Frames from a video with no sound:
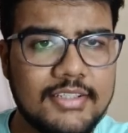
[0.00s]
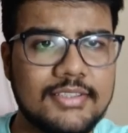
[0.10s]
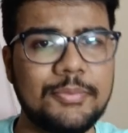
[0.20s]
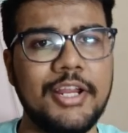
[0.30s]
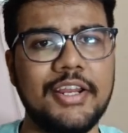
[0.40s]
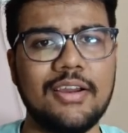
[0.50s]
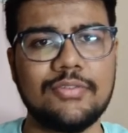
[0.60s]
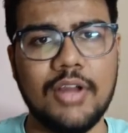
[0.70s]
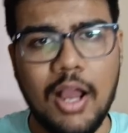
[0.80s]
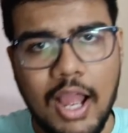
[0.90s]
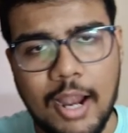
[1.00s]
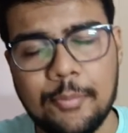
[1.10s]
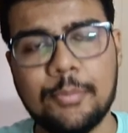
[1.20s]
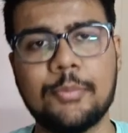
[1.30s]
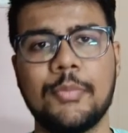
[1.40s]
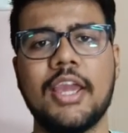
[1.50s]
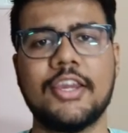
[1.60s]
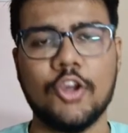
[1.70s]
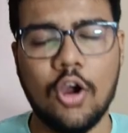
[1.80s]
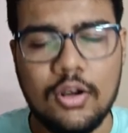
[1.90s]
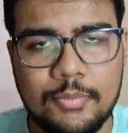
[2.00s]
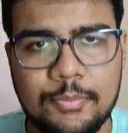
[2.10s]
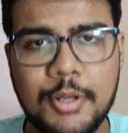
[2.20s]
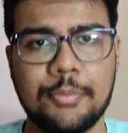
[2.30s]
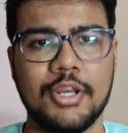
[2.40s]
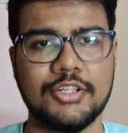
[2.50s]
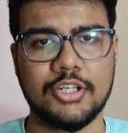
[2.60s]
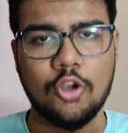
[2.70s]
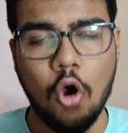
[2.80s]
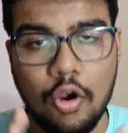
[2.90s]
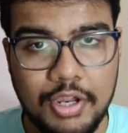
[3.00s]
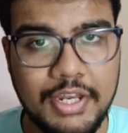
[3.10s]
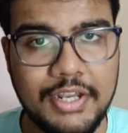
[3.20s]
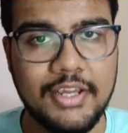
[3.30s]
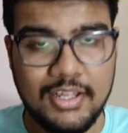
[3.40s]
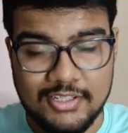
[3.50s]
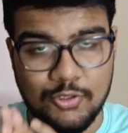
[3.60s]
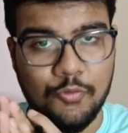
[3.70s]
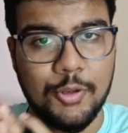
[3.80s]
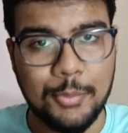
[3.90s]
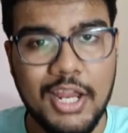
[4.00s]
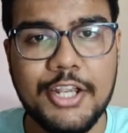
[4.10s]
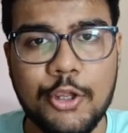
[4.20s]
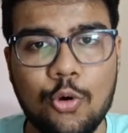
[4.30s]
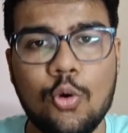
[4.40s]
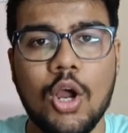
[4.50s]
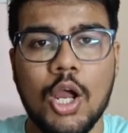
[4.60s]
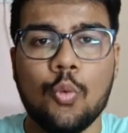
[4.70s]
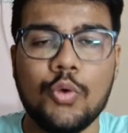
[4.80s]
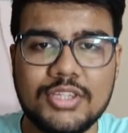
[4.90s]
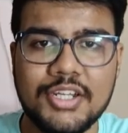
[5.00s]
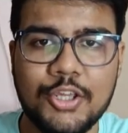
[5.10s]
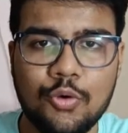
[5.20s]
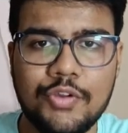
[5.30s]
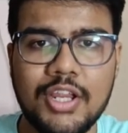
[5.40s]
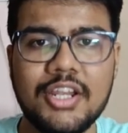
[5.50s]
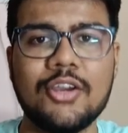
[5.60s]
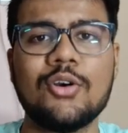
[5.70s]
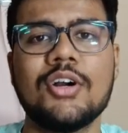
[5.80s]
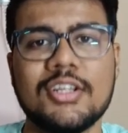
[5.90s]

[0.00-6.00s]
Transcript: this PDF and make your preparation concrete. So we'll meet you with a new video